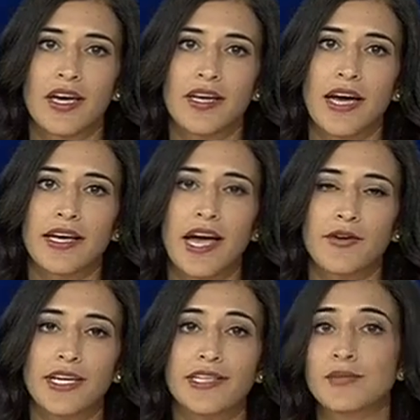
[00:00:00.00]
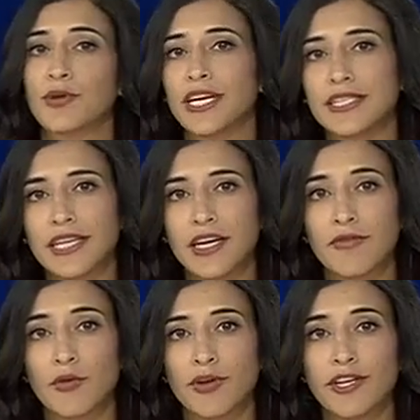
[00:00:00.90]
Nye County is bracing
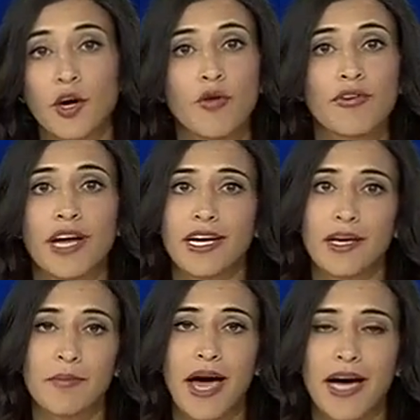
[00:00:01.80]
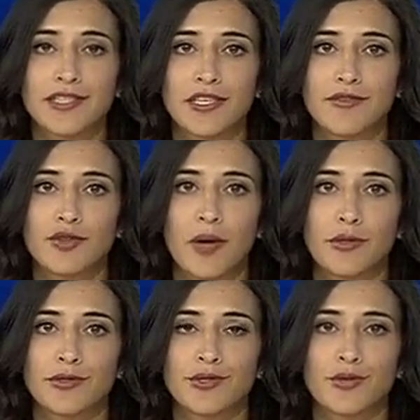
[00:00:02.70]
for the overnight impacts of
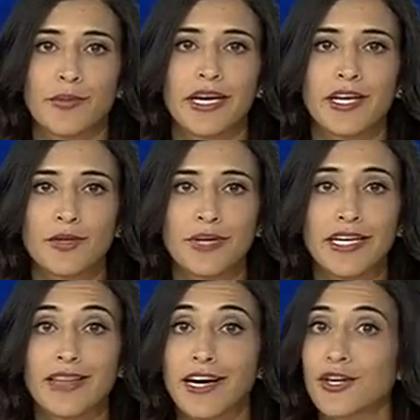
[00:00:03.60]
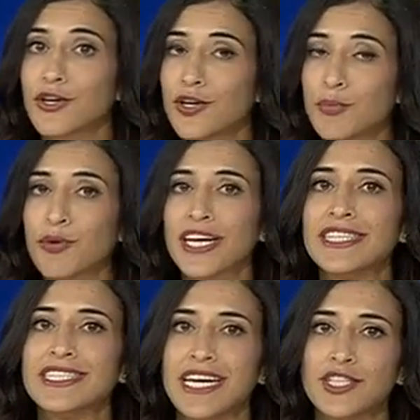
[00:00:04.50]
Tropical Storm Hilary that could bring
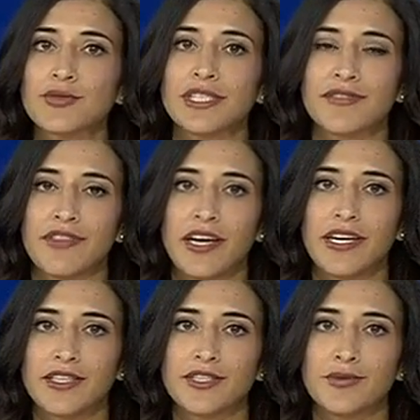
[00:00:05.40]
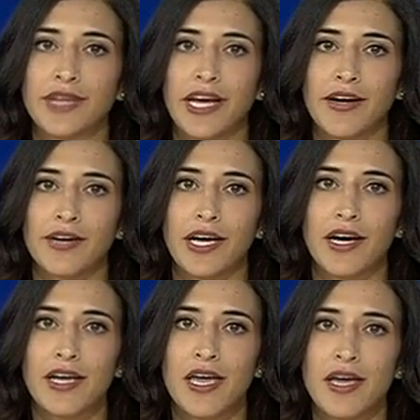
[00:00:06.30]
dangerous flooding to the
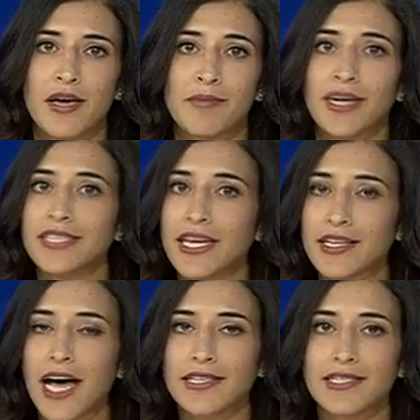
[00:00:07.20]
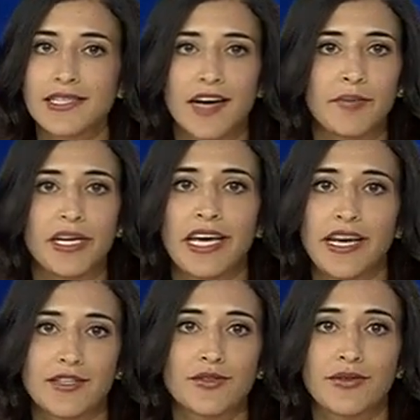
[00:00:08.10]
area. Monday classes have been
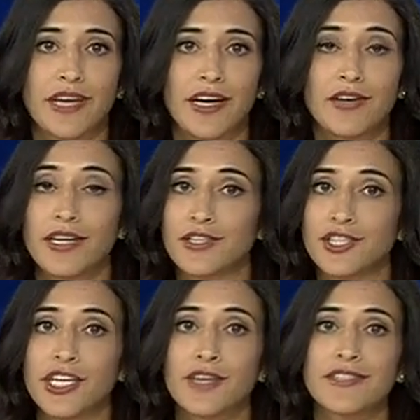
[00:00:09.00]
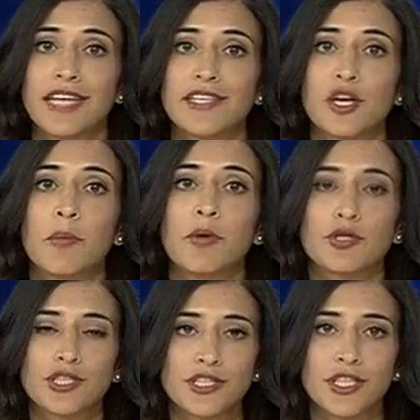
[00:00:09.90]
canceled there, and the sheriff says
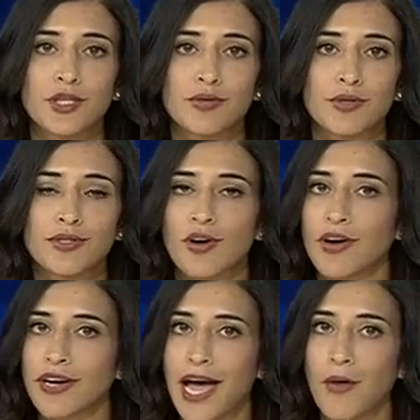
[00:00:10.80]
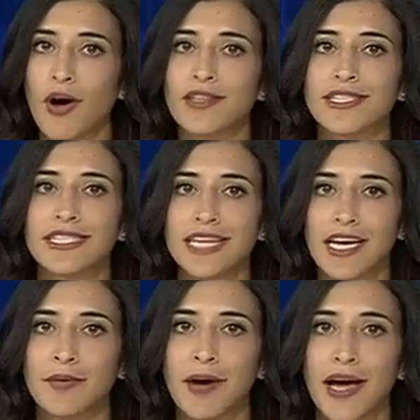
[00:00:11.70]
emergency crews are now on
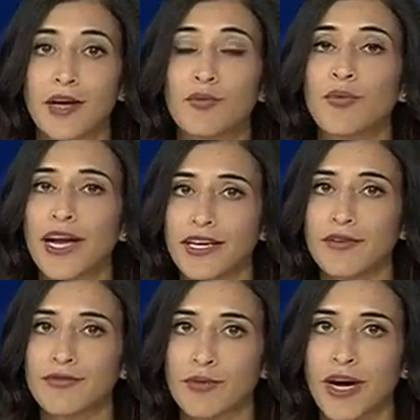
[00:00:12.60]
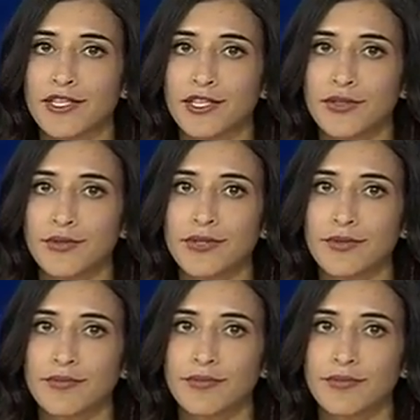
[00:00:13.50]
standby, ready for rescues.